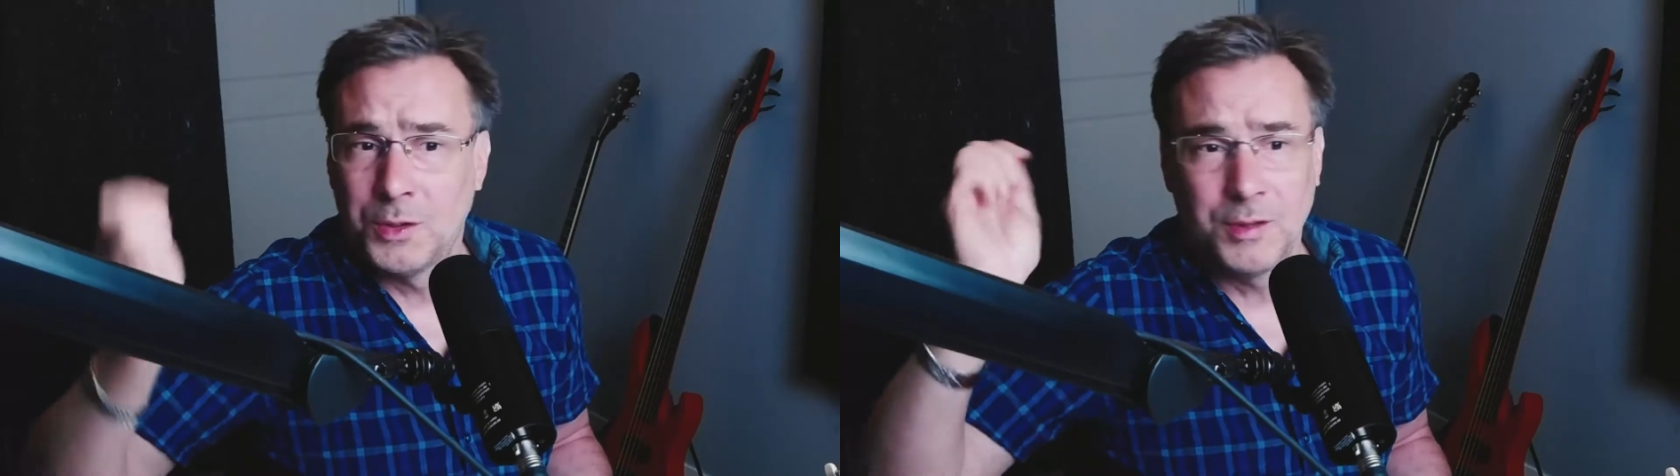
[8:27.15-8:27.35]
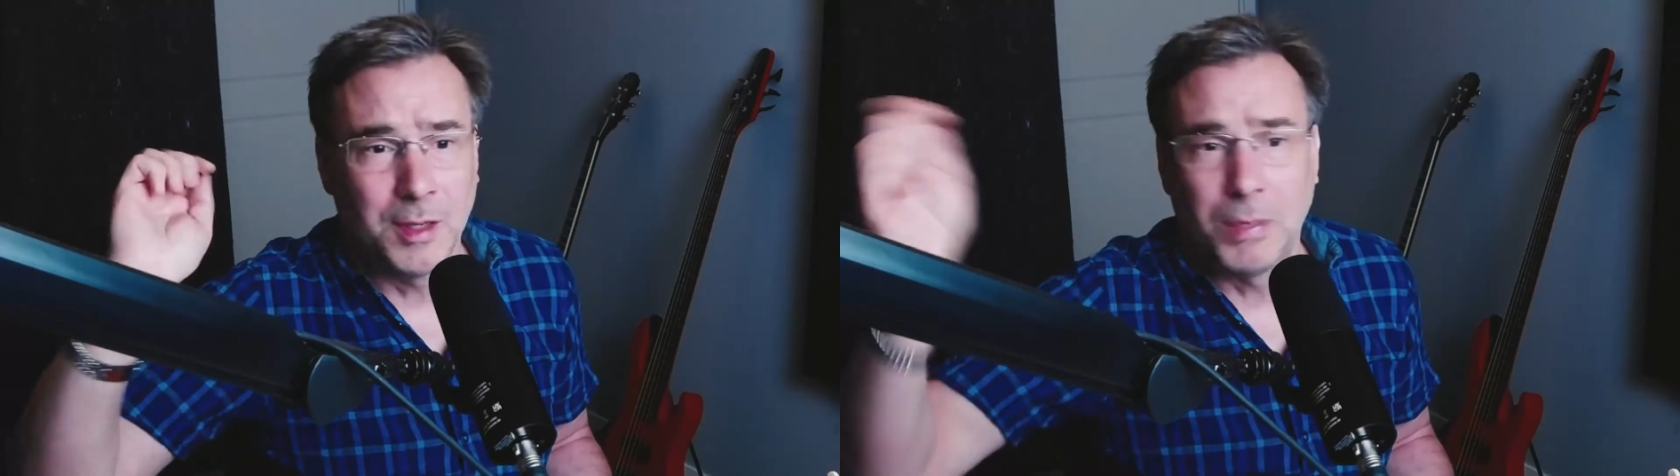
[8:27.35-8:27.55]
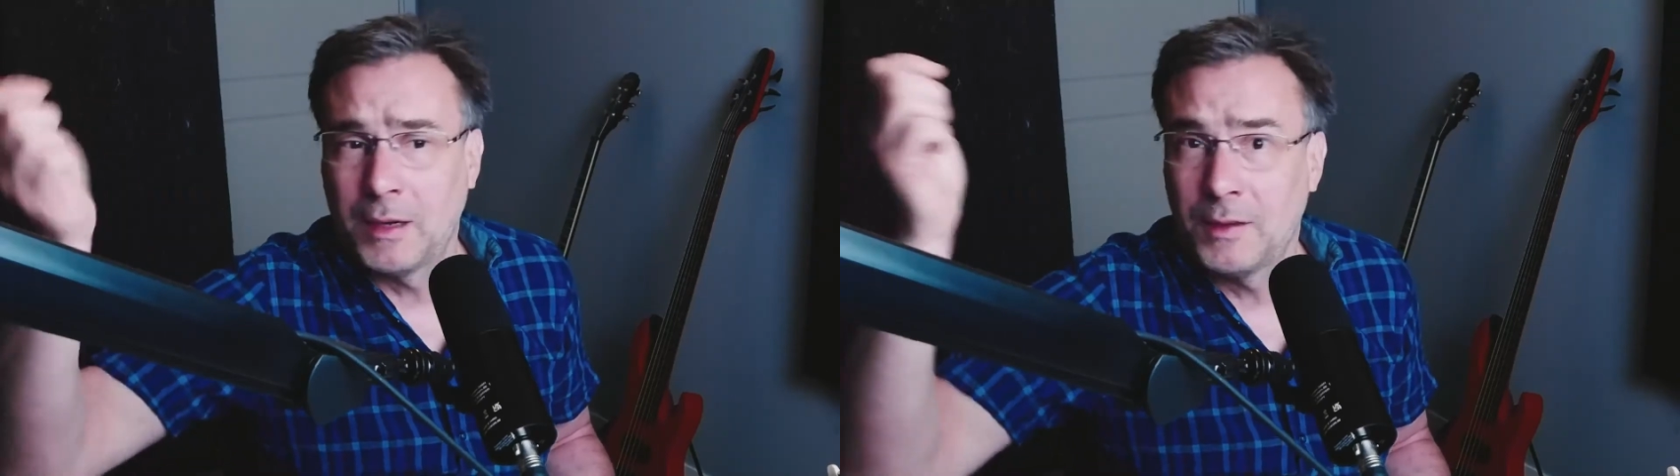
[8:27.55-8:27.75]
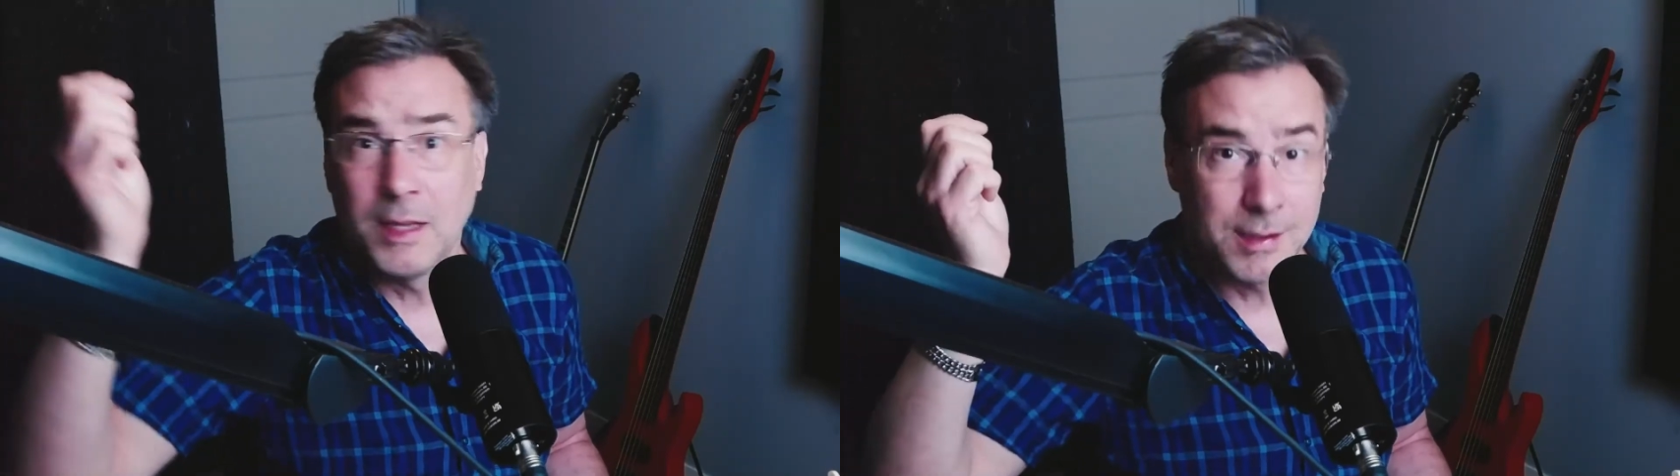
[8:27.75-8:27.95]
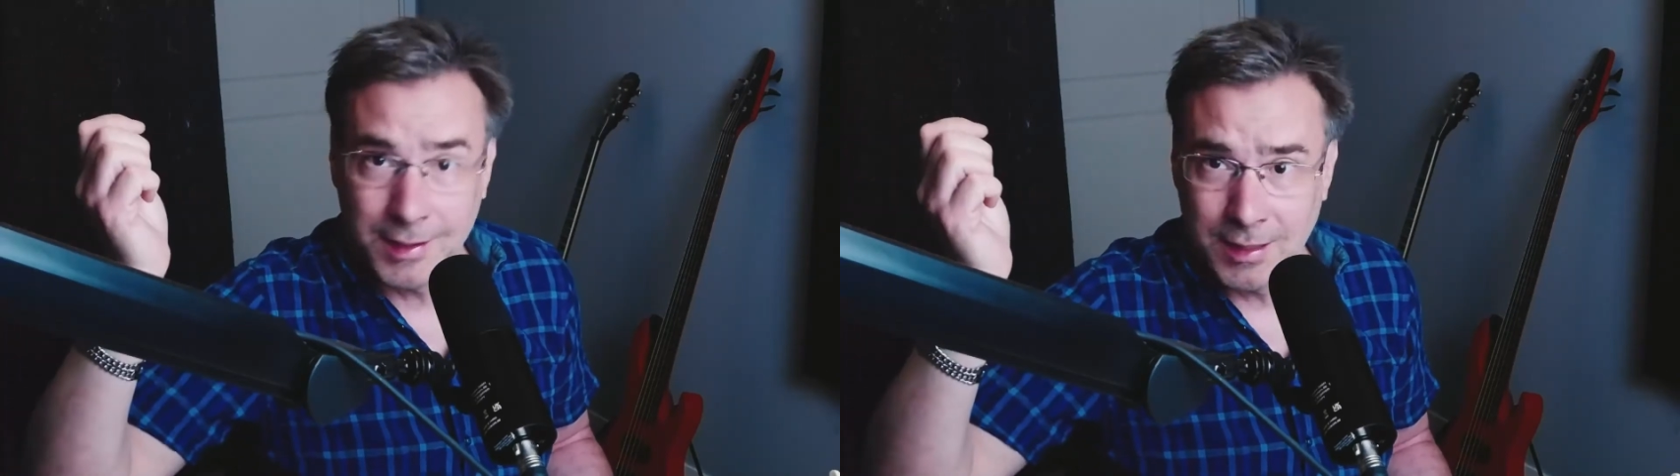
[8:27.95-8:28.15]
2, 3 pang,
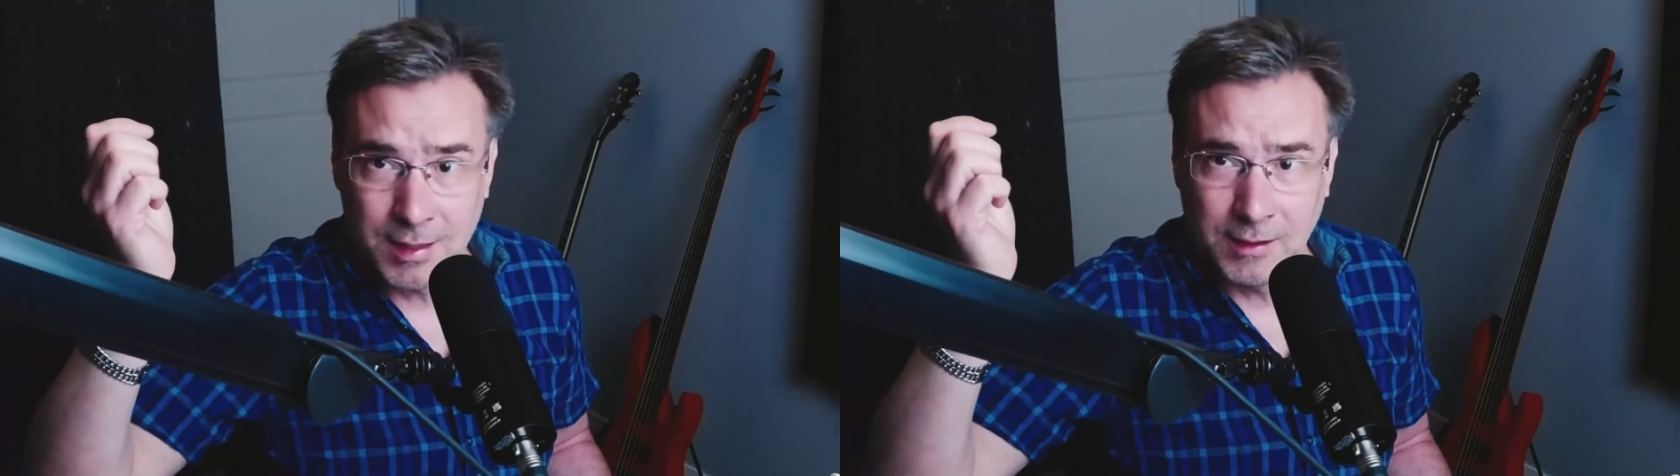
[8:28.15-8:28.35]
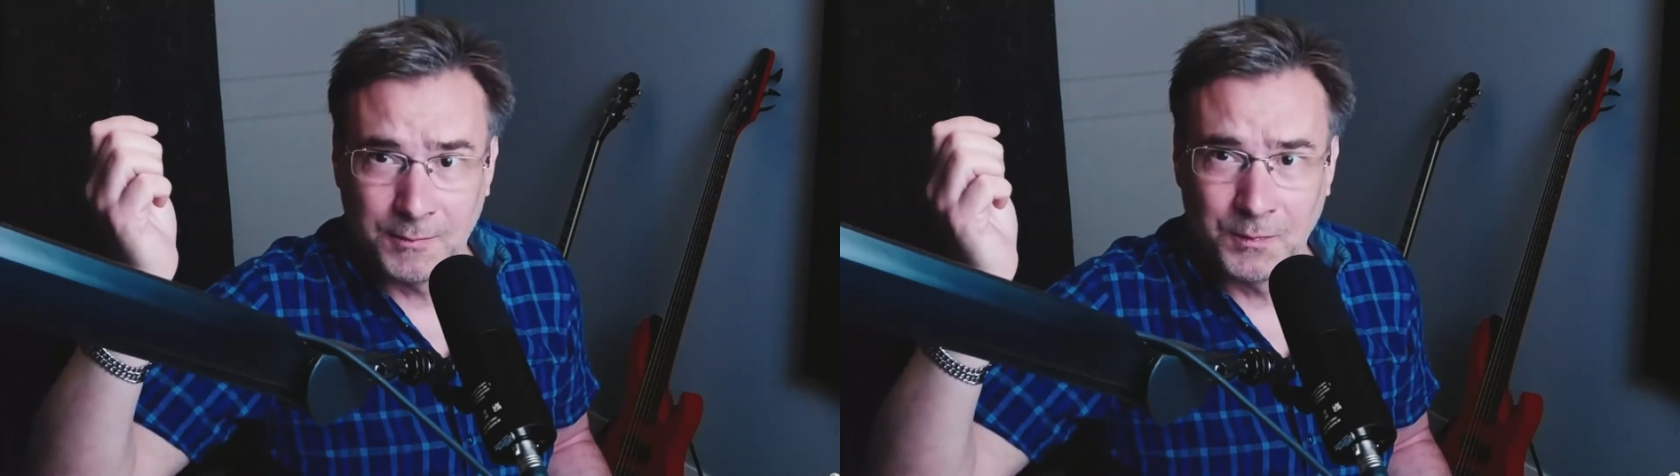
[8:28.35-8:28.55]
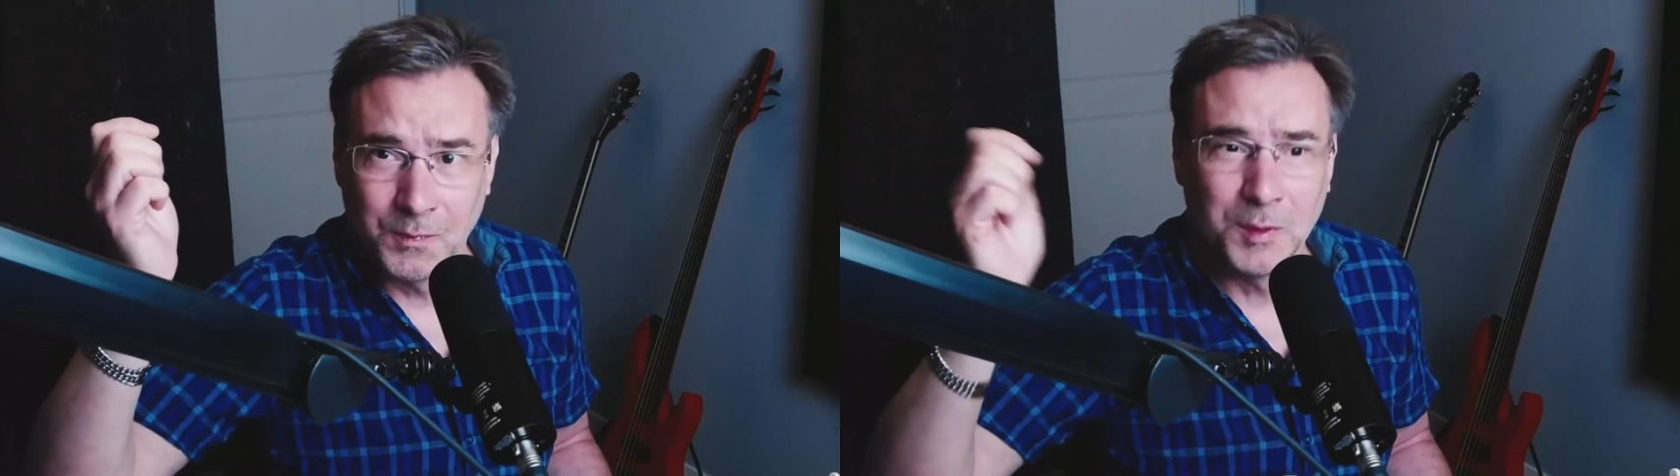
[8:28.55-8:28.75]
then it's easy.